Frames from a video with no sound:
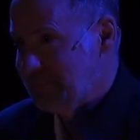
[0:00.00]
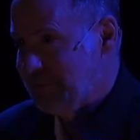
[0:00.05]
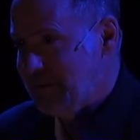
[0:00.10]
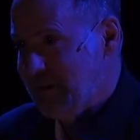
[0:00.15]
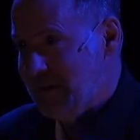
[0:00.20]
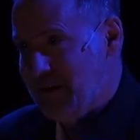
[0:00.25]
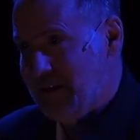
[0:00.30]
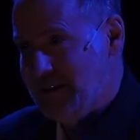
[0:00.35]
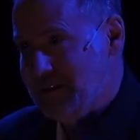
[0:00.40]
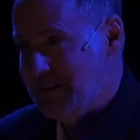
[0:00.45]

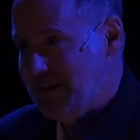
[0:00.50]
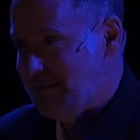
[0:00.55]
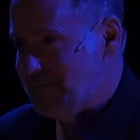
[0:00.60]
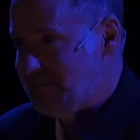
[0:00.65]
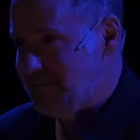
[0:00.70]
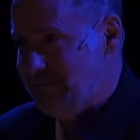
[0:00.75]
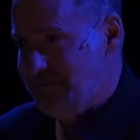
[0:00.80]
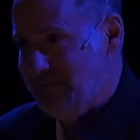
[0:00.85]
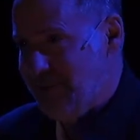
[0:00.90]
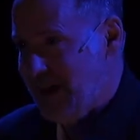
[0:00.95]
"I am
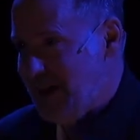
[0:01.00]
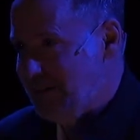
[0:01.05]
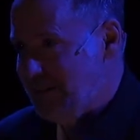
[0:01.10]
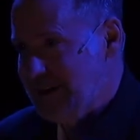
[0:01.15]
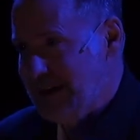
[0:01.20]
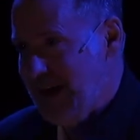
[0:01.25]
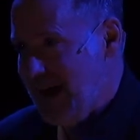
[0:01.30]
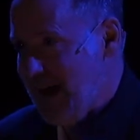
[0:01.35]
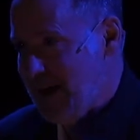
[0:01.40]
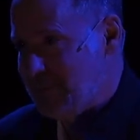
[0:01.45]

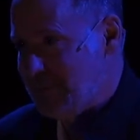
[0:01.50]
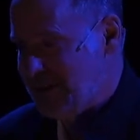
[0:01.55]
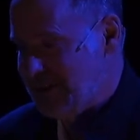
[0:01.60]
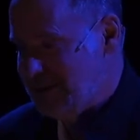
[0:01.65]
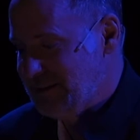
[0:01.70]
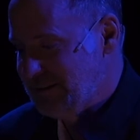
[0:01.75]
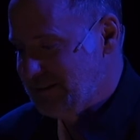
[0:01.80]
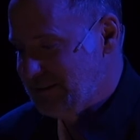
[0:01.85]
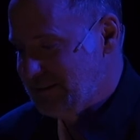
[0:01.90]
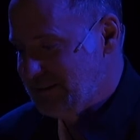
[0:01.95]
very happy,"
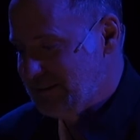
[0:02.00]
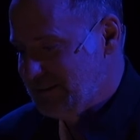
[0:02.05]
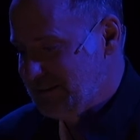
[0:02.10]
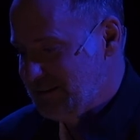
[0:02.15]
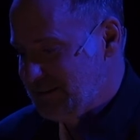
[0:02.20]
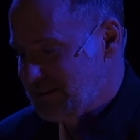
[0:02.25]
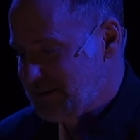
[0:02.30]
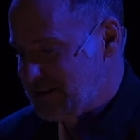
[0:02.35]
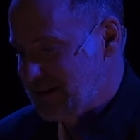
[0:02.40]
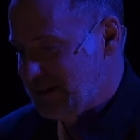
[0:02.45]

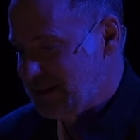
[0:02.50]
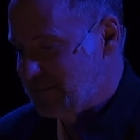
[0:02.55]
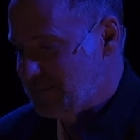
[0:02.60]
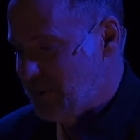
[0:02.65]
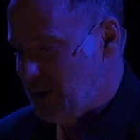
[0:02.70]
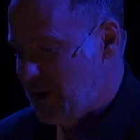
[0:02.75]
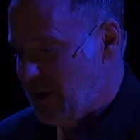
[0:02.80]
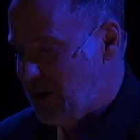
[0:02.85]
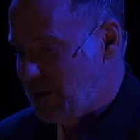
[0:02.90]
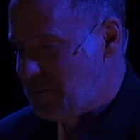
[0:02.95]
said
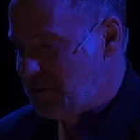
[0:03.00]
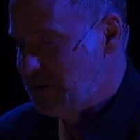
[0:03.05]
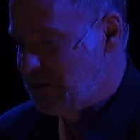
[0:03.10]
Bob.